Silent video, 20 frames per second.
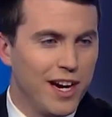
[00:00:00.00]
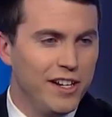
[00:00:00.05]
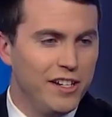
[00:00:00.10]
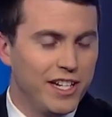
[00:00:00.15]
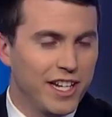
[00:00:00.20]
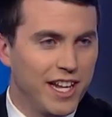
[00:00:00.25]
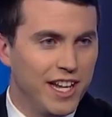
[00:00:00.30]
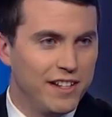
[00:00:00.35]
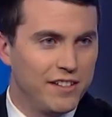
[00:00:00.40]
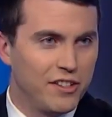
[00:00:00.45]

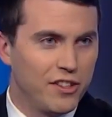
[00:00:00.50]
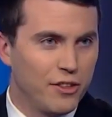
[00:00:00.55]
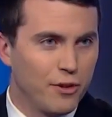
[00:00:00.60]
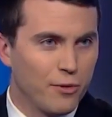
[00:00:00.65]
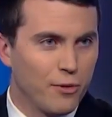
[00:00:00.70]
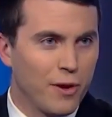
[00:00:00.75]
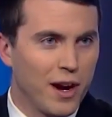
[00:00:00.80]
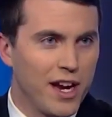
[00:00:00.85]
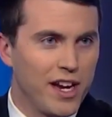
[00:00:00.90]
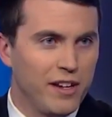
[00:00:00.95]
to get to the
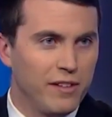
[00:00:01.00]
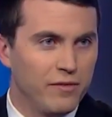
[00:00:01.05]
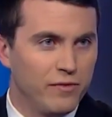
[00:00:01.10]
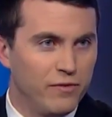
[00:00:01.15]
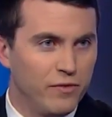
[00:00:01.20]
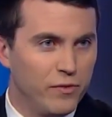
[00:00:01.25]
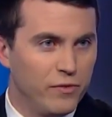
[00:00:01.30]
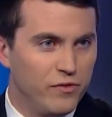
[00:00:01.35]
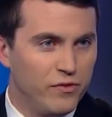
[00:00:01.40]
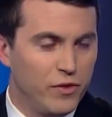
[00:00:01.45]
right
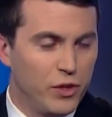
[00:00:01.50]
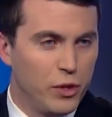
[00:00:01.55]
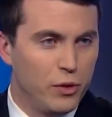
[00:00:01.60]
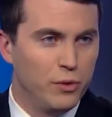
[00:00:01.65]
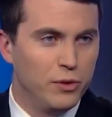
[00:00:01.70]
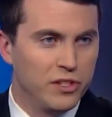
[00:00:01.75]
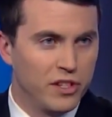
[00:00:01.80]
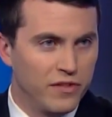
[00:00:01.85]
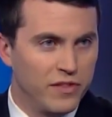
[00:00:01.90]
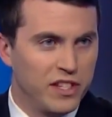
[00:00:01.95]

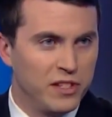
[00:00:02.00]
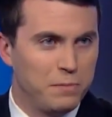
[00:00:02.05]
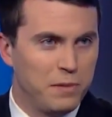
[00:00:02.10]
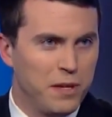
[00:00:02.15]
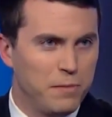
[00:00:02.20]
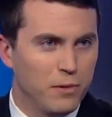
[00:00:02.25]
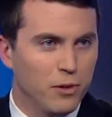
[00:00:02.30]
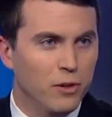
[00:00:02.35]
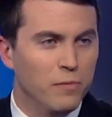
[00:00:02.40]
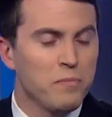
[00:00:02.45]
views of these
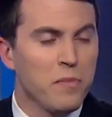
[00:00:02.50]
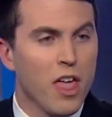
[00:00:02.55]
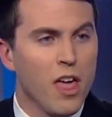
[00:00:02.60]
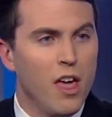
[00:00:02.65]
people.